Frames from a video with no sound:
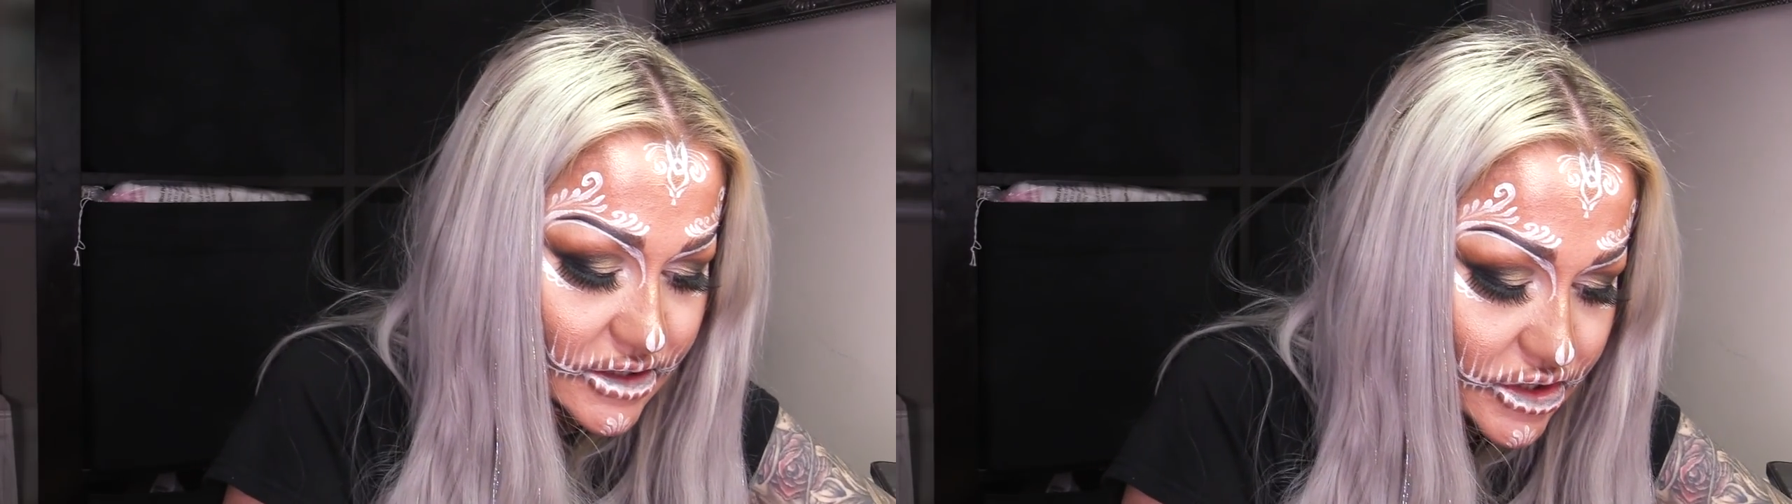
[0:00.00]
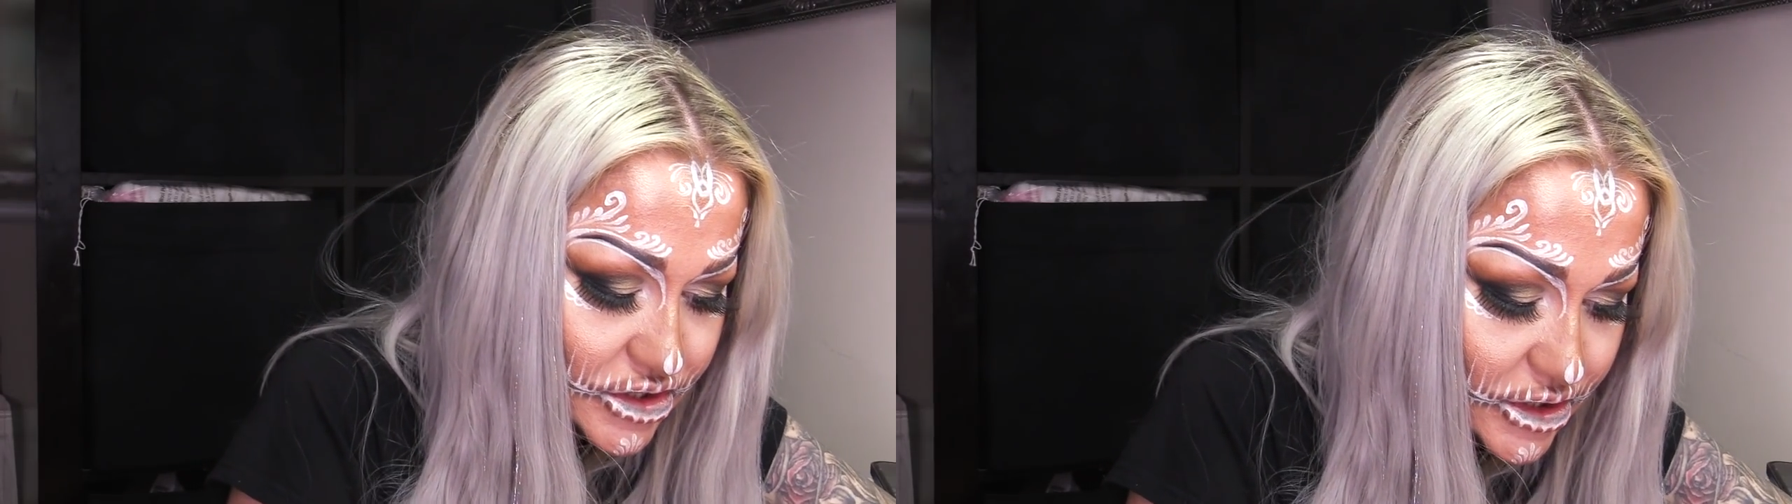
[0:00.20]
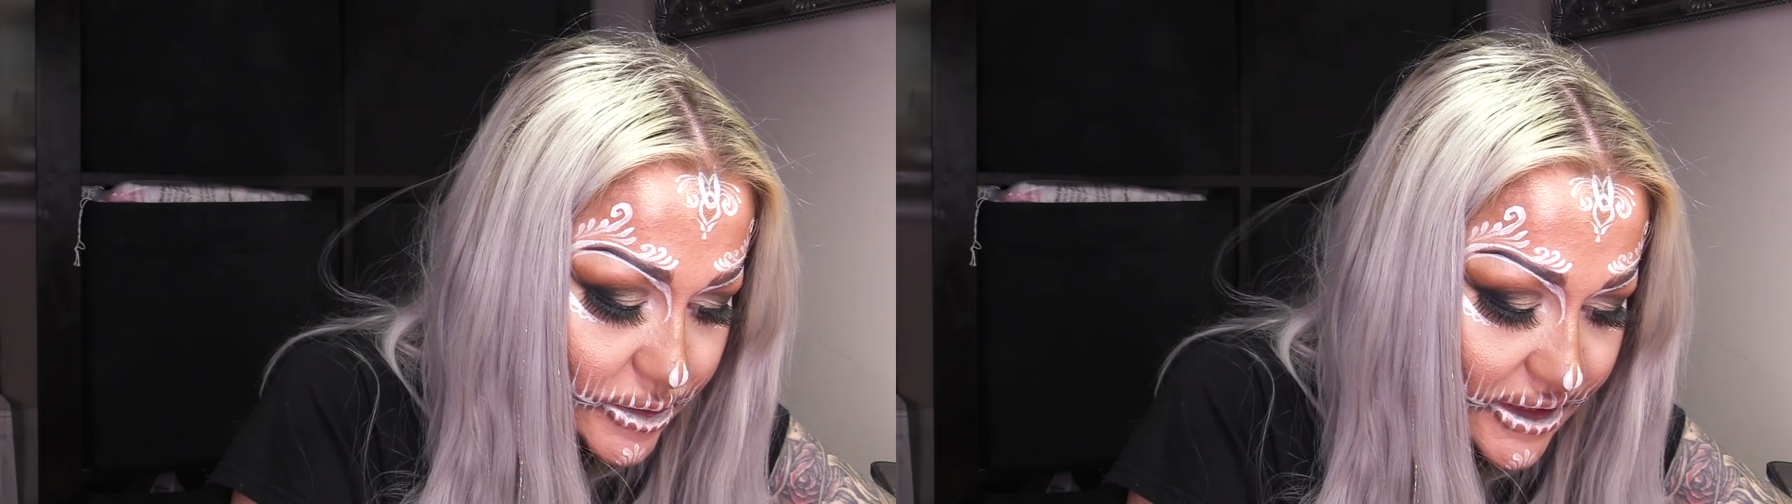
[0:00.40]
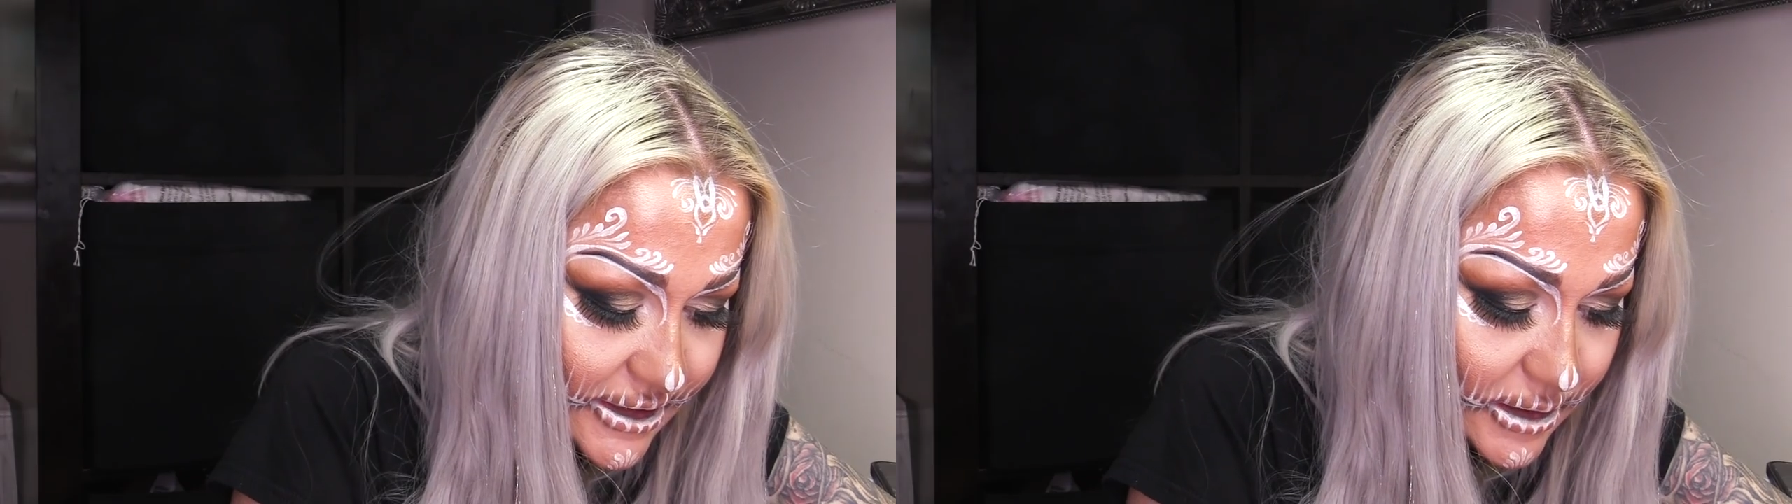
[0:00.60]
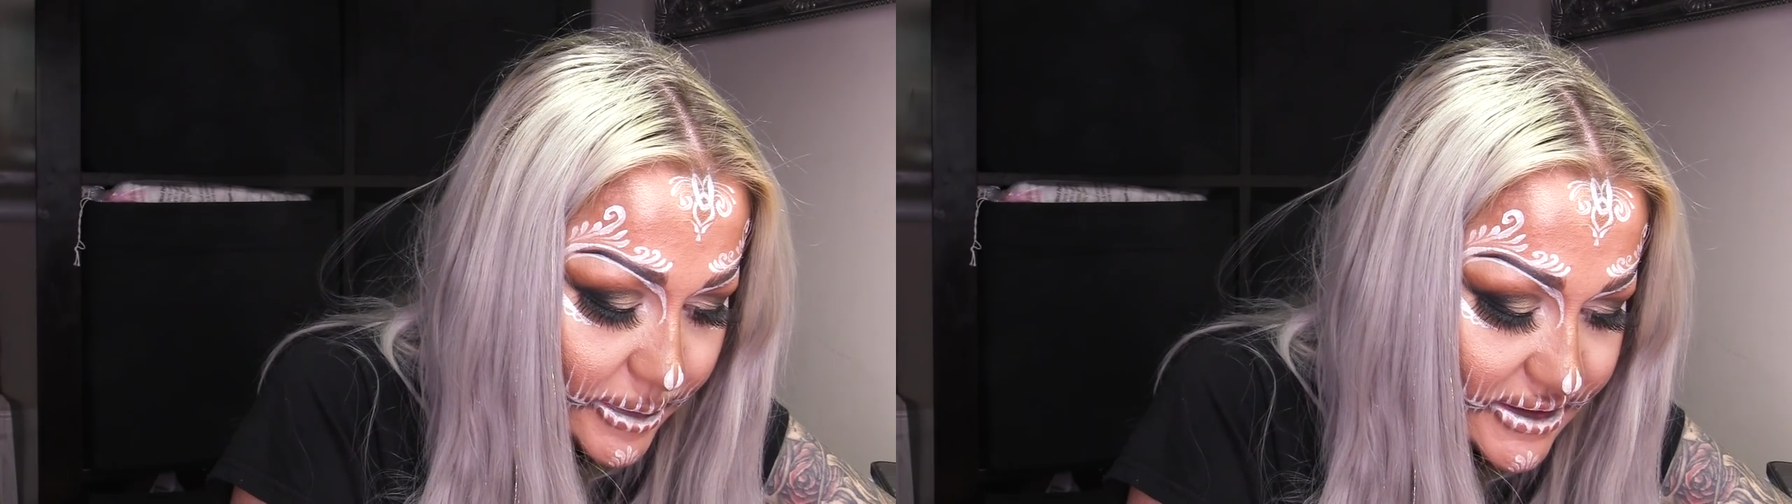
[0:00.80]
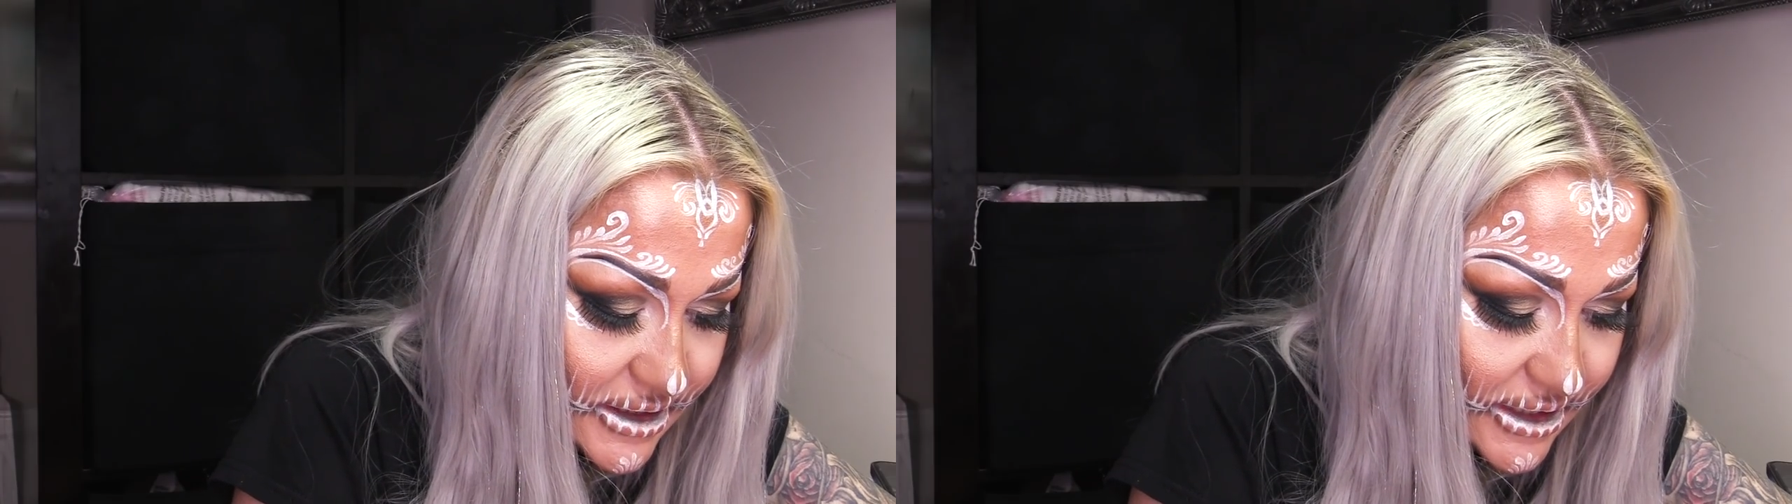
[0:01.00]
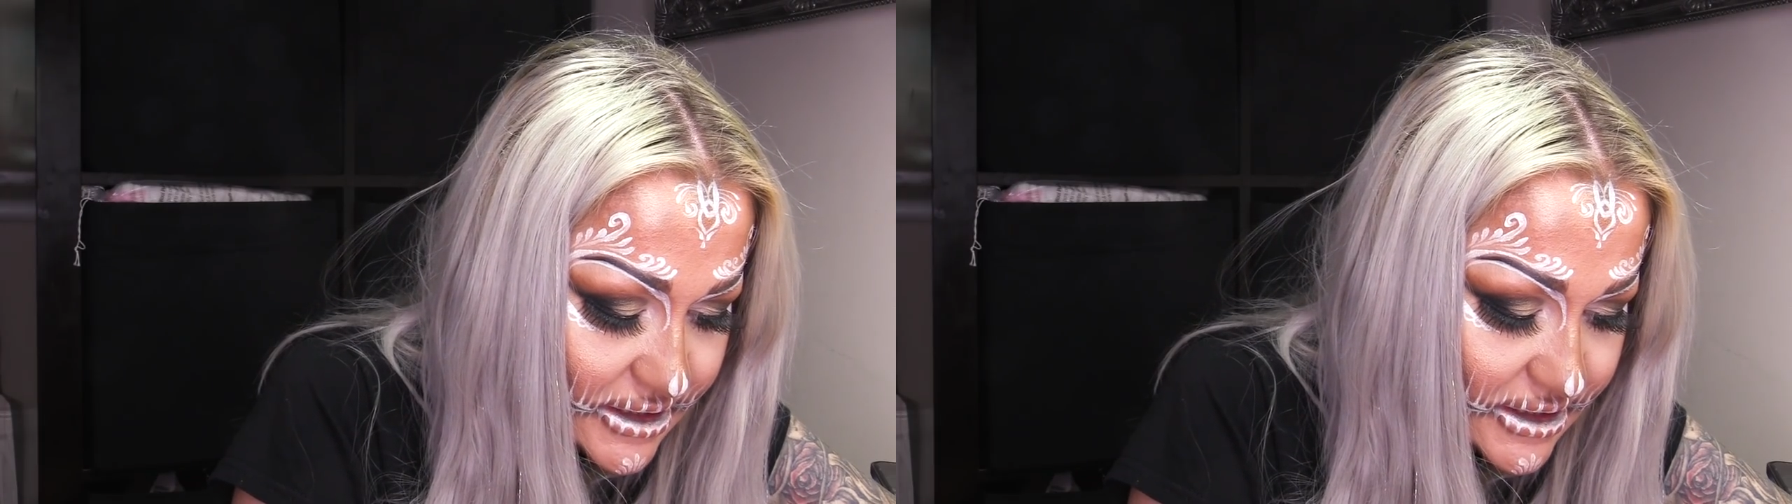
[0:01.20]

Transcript: to do a little bit at a